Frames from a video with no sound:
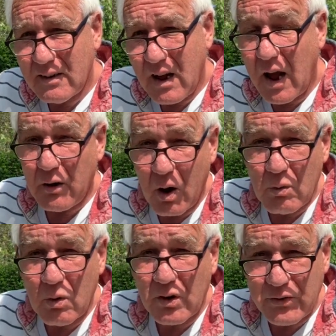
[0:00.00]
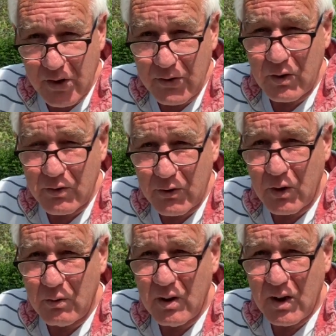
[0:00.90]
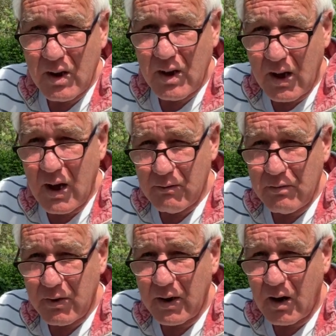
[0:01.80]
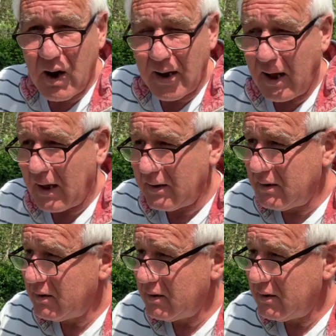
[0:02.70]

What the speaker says: And I will continue to do everything that I can.